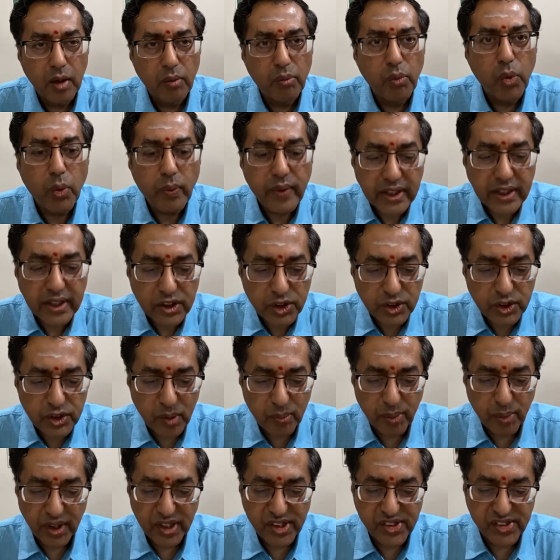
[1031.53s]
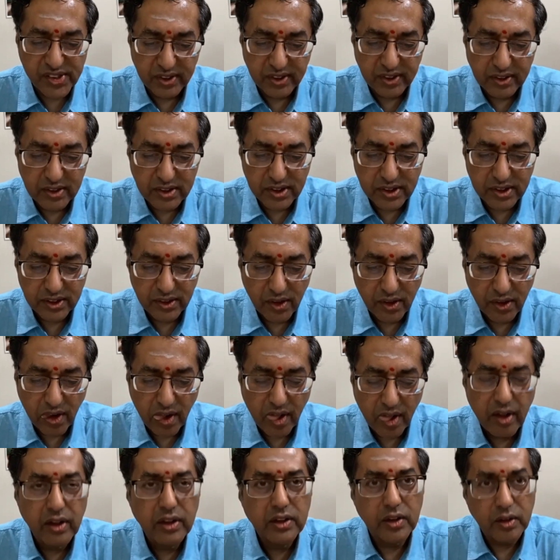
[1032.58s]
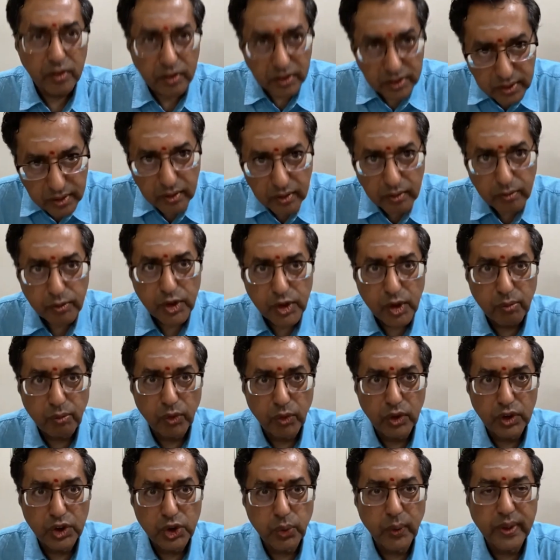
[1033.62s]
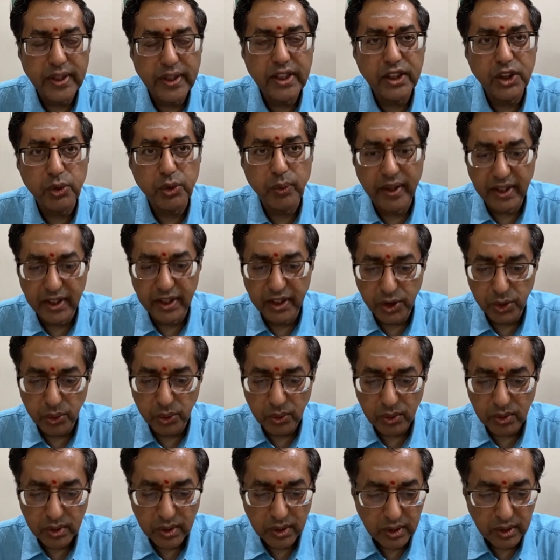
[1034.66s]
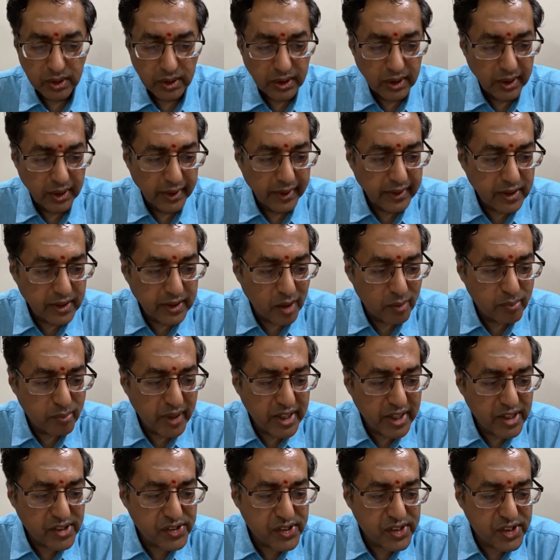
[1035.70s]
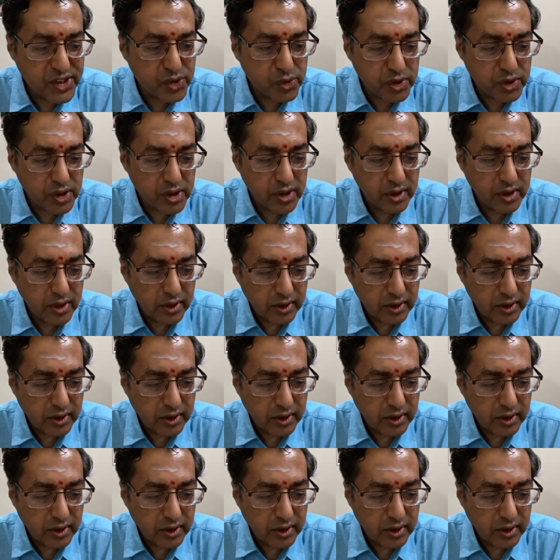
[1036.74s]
Moving to the present, the 2022, it amazes